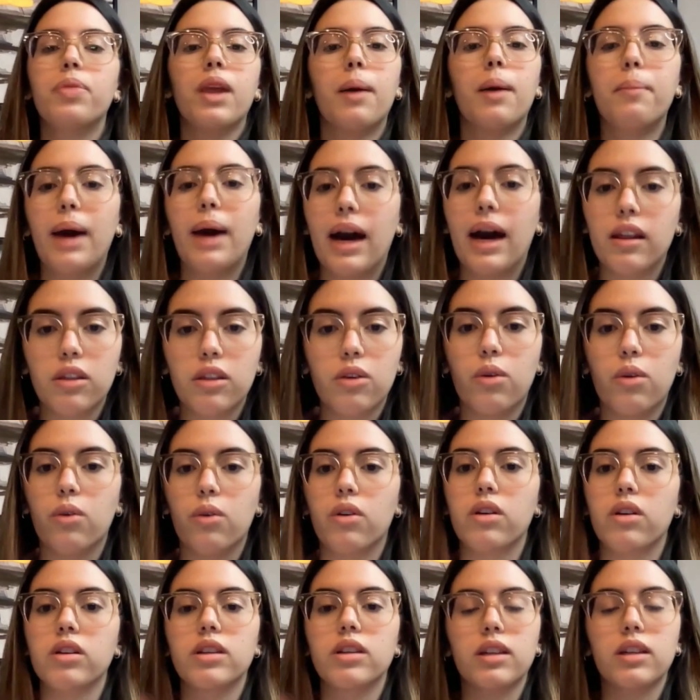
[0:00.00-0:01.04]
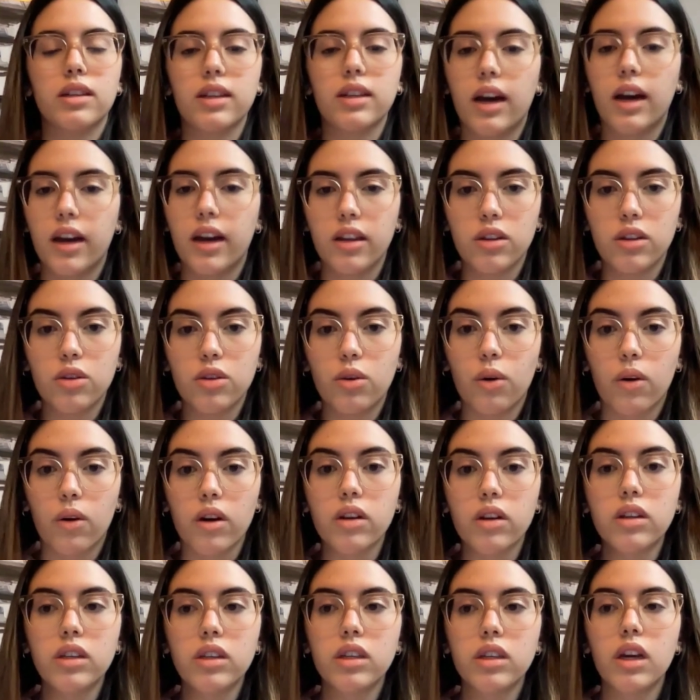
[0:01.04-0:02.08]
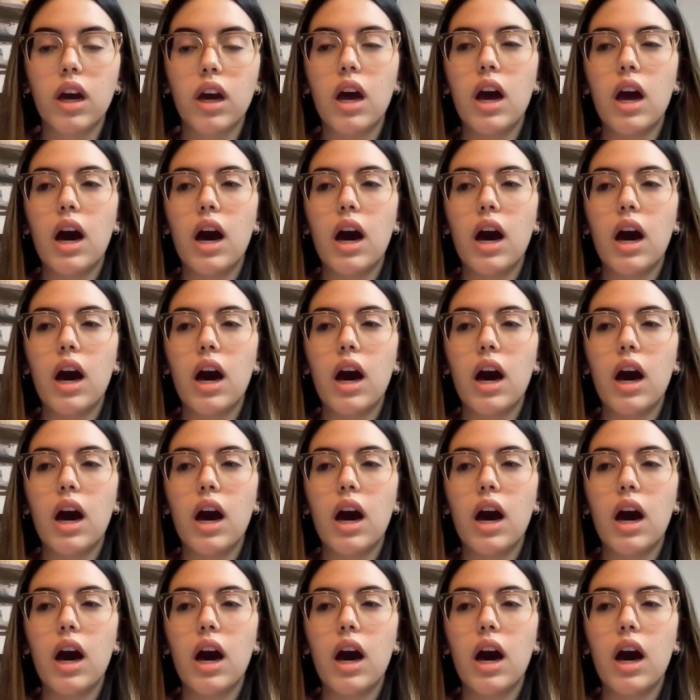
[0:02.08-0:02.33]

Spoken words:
a math course, a science course.